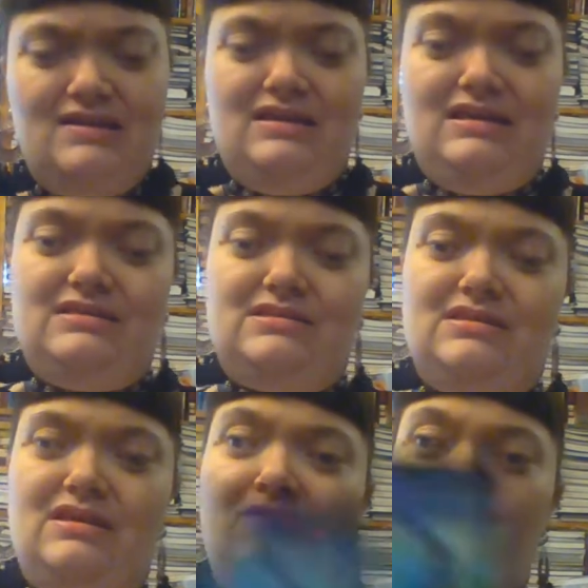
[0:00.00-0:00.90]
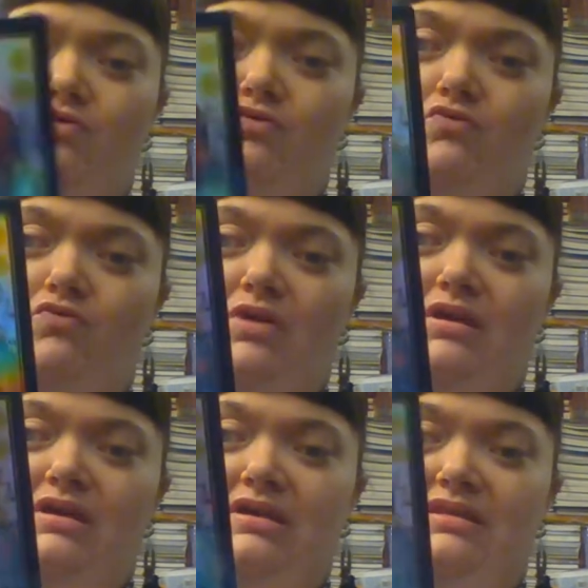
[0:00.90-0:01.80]
is if you
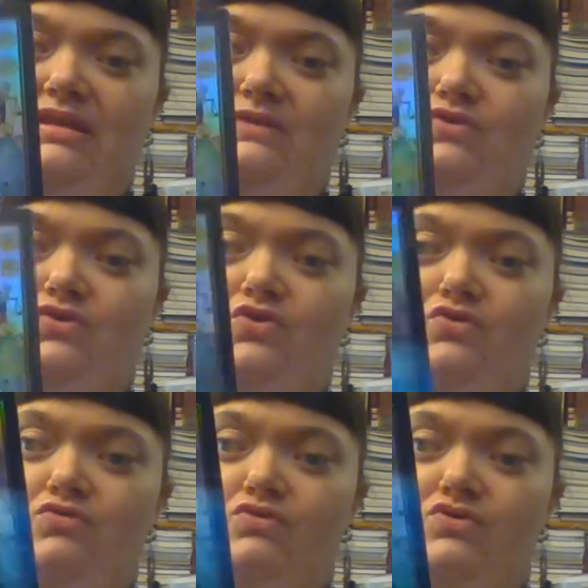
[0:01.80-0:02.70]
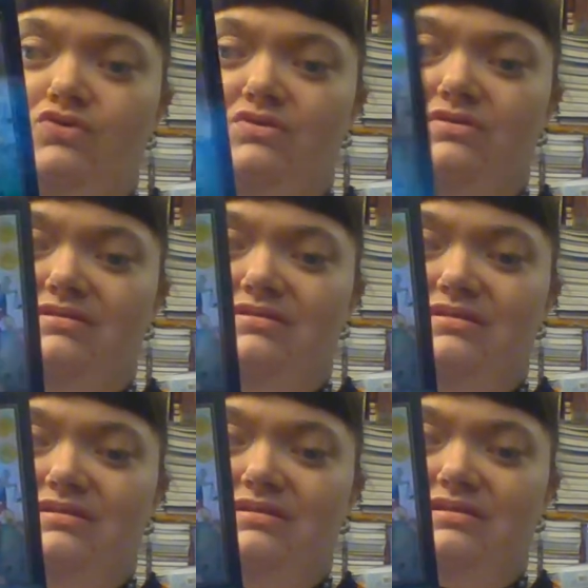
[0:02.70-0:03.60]
need to use
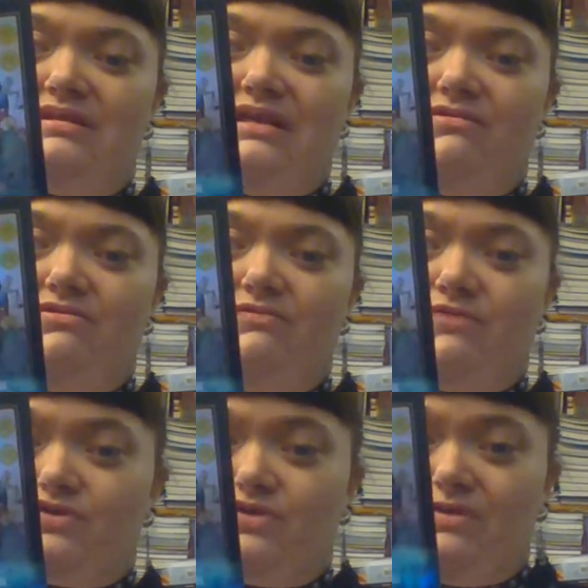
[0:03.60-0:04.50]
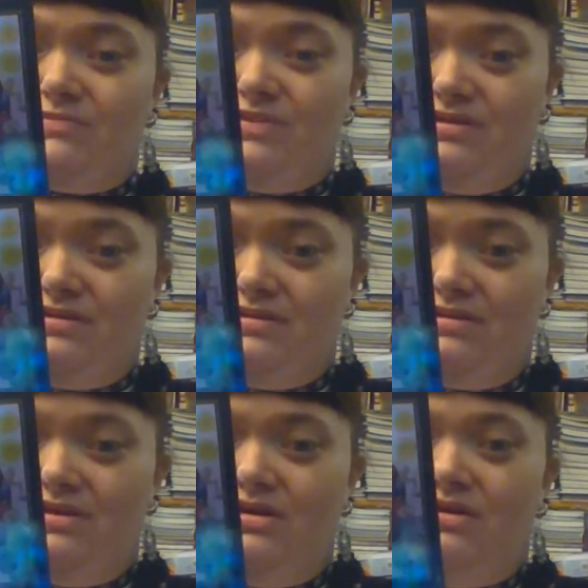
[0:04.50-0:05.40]
the tarot for something.
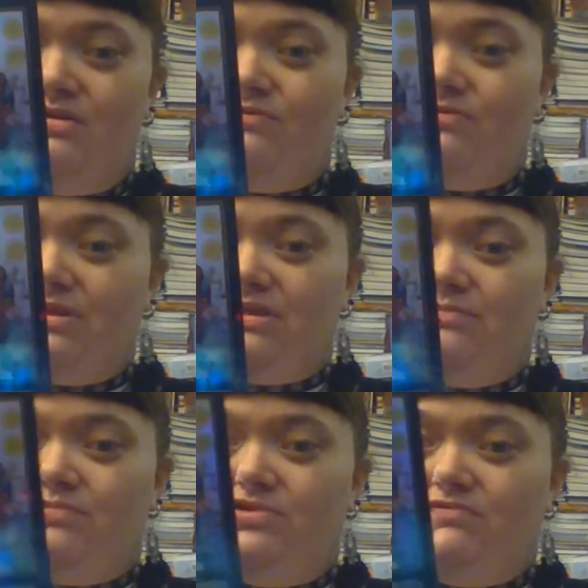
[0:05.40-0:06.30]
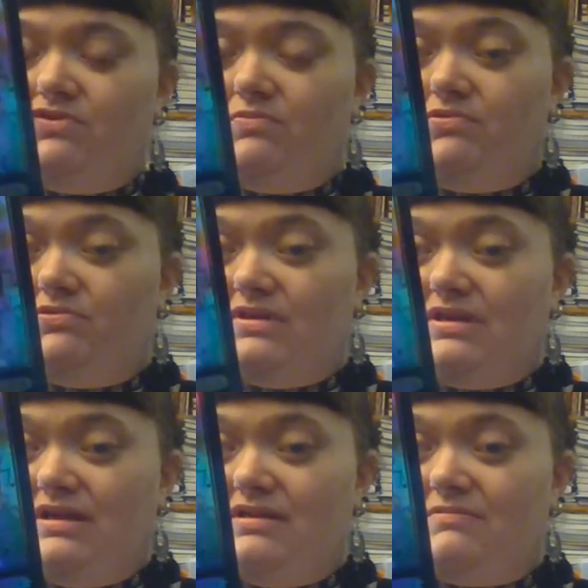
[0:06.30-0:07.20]
For example, you want to put
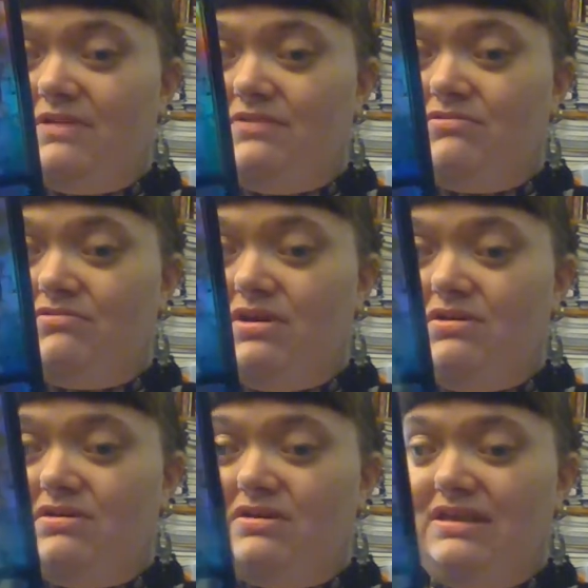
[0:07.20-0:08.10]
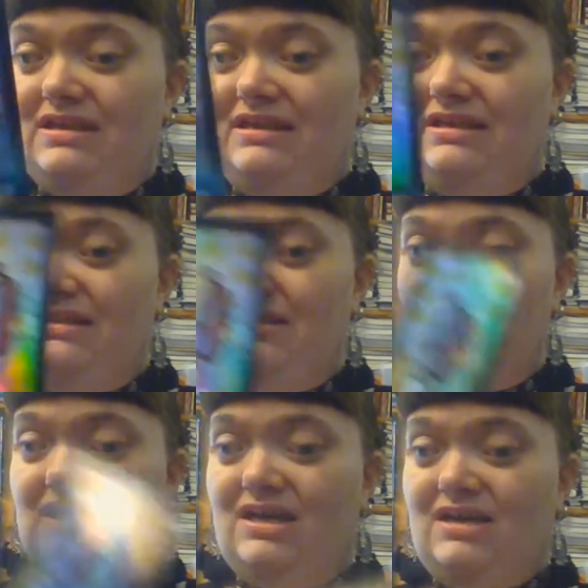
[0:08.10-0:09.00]
a tarot card in
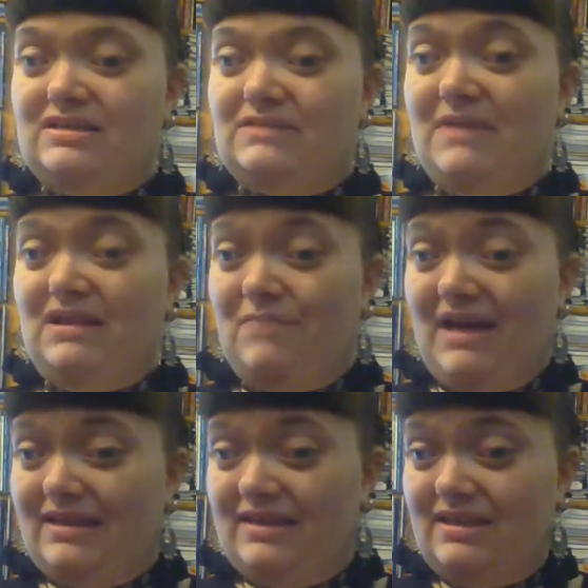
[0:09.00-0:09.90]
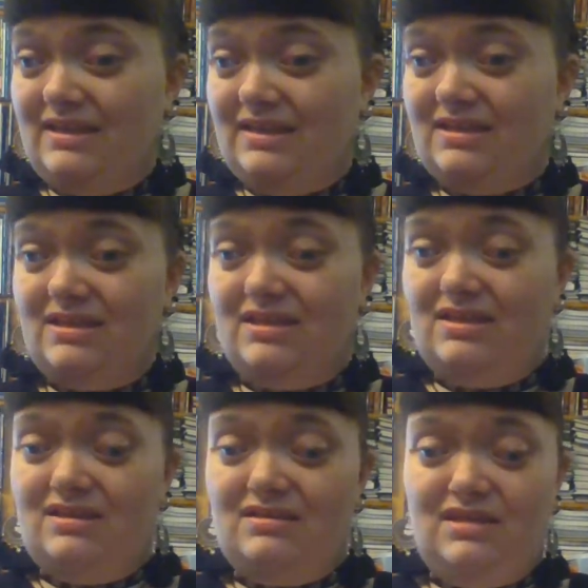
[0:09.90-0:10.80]
a spell bag,
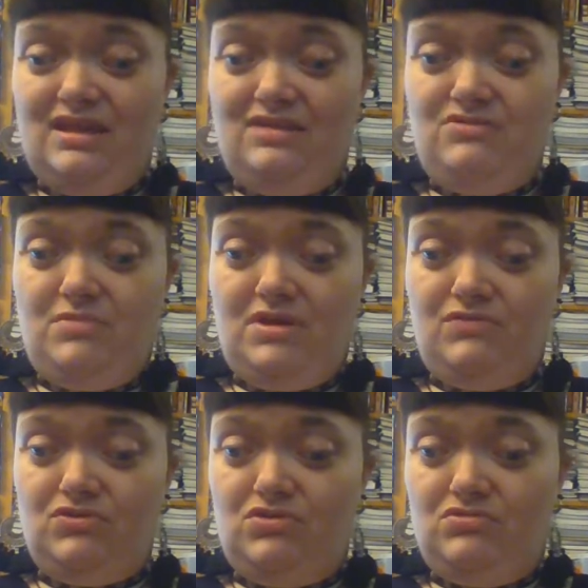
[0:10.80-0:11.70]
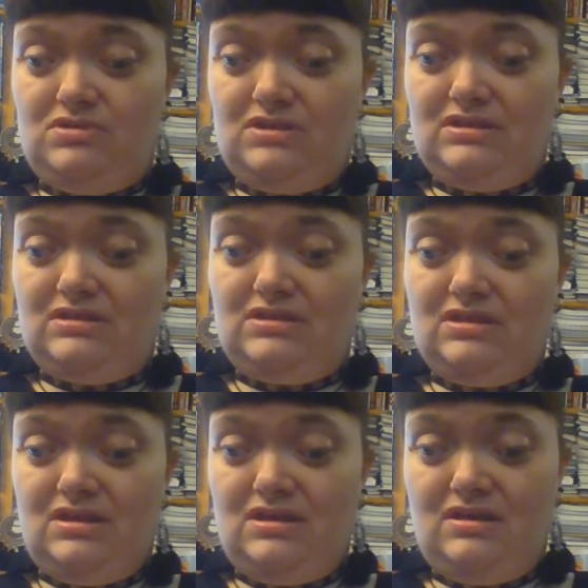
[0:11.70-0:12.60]
then you might want to use this.
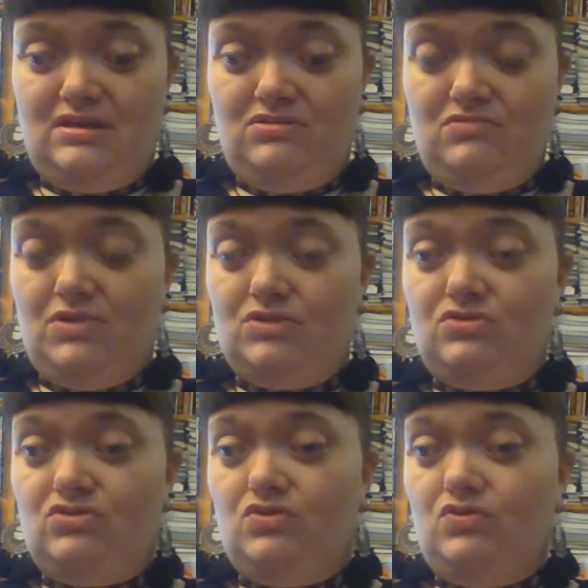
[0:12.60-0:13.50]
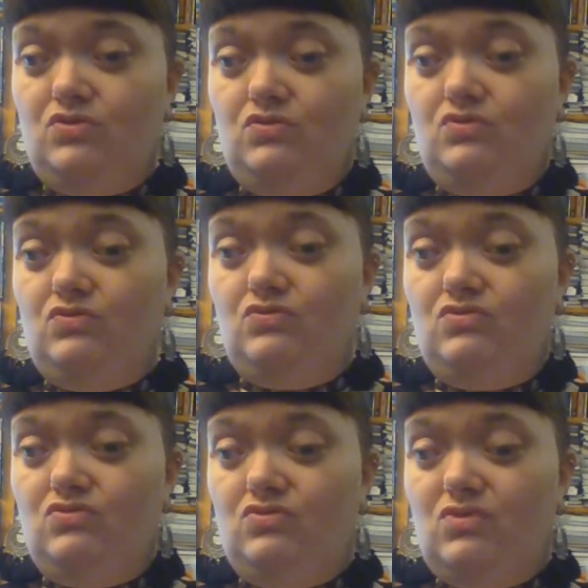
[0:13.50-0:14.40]
You want
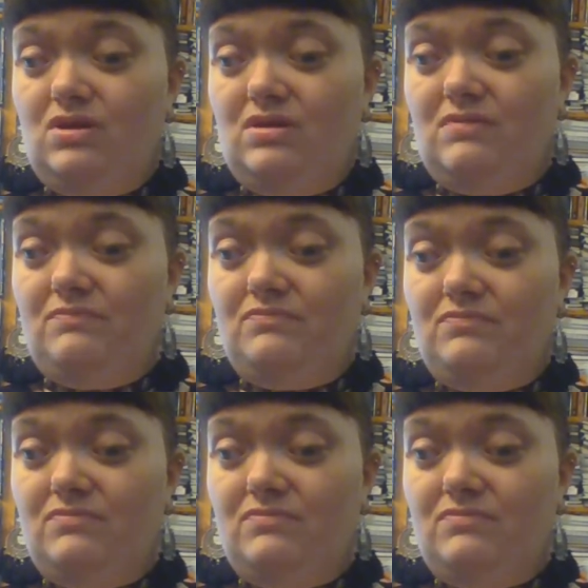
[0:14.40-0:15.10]
to